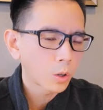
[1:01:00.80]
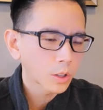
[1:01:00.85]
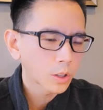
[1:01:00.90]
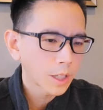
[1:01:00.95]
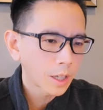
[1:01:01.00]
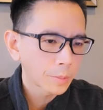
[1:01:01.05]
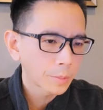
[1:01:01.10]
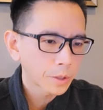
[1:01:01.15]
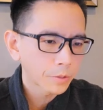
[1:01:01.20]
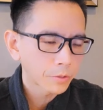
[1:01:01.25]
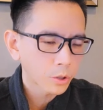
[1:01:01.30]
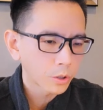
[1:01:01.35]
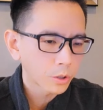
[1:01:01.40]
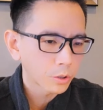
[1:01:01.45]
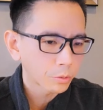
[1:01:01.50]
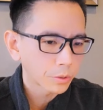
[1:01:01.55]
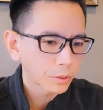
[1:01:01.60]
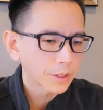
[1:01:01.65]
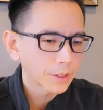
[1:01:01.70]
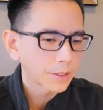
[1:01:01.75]
all types of
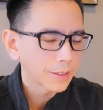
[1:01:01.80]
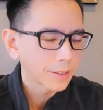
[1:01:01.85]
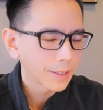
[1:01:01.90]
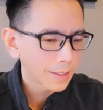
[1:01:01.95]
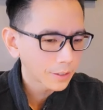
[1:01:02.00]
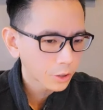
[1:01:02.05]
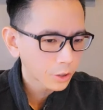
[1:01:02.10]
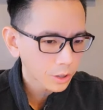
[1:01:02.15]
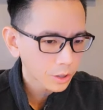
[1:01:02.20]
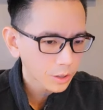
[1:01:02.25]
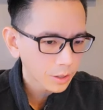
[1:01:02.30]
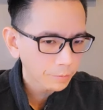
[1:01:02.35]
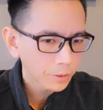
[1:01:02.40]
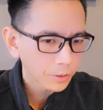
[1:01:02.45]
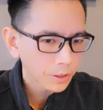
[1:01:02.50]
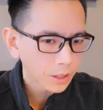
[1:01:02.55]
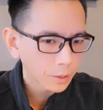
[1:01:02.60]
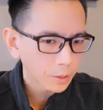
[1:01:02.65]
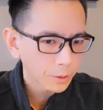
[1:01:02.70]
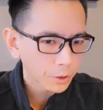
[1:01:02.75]
surgery, not just
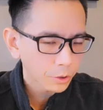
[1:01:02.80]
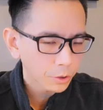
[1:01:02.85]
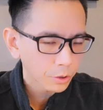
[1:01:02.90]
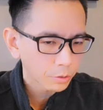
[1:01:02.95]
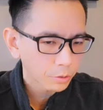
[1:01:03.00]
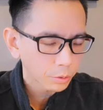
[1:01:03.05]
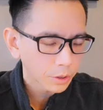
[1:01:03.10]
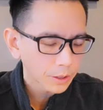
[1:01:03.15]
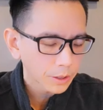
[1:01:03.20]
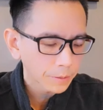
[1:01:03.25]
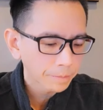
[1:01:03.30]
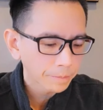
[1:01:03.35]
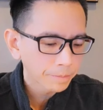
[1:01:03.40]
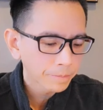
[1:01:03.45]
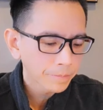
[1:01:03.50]
lymphedema surgery.